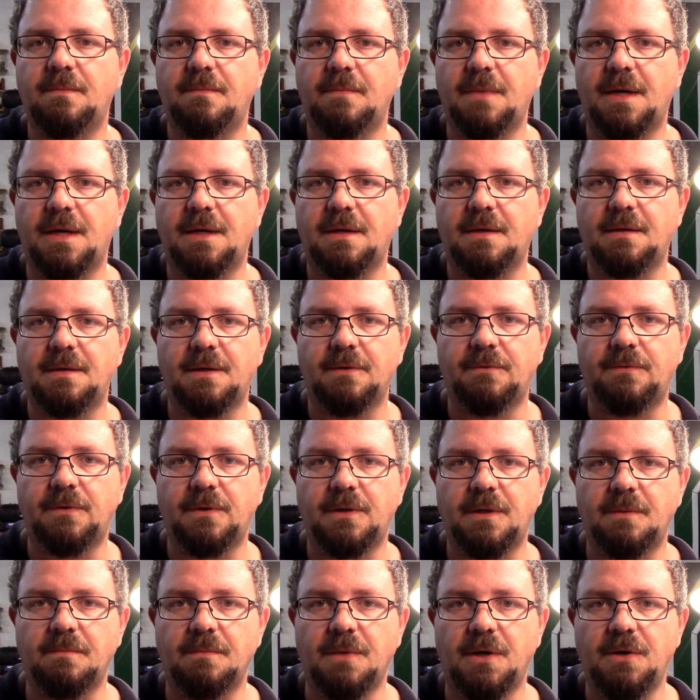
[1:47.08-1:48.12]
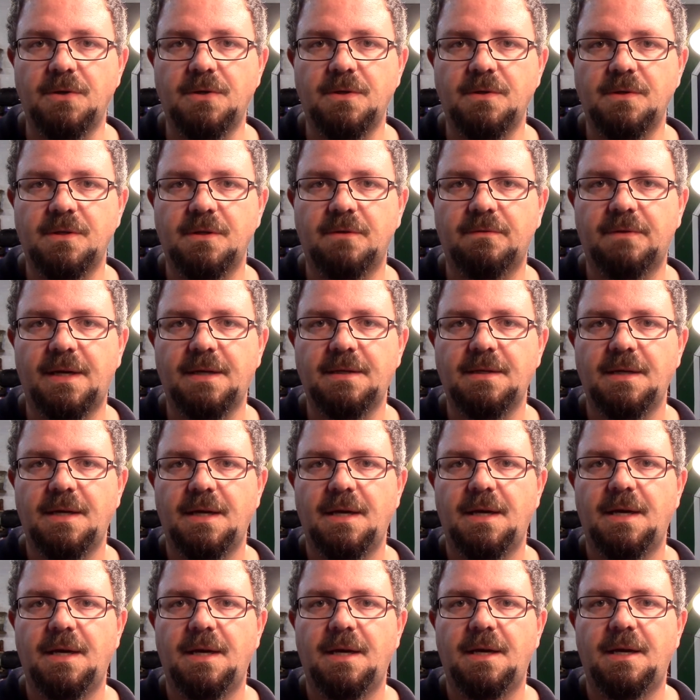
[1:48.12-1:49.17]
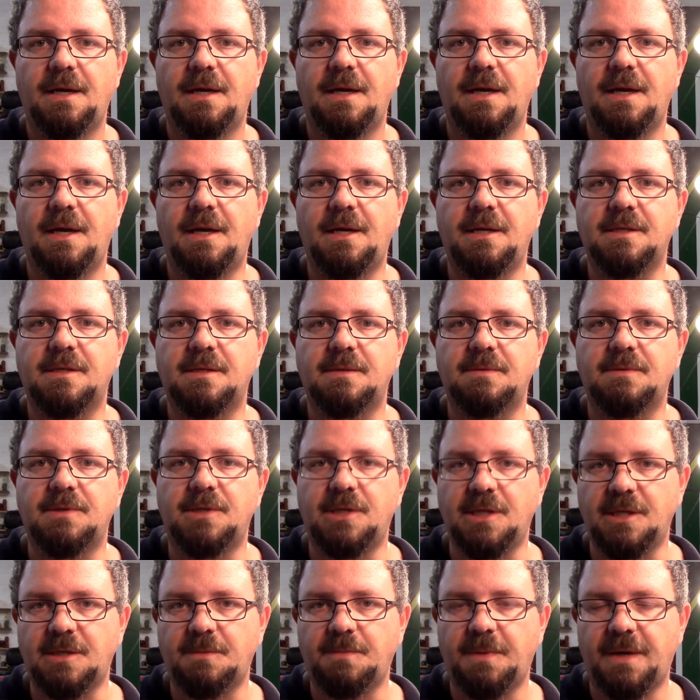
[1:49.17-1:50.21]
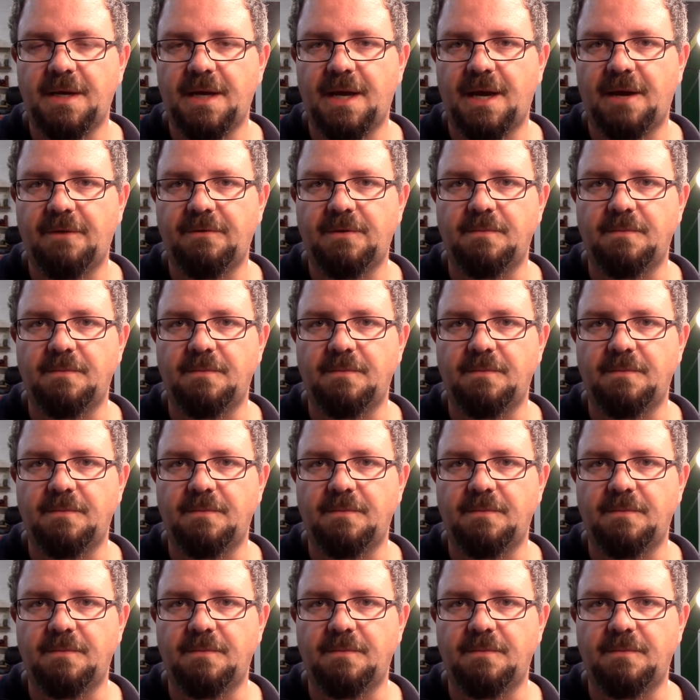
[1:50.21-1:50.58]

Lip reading: make different emotions of that, is just by have the